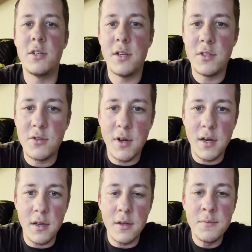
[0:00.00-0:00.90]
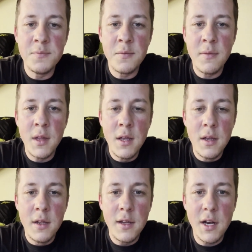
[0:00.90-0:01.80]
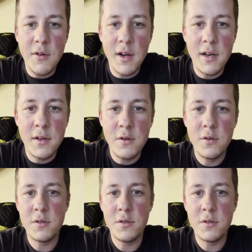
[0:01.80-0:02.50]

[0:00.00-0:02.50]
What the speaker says: I was trying to get it ready to use,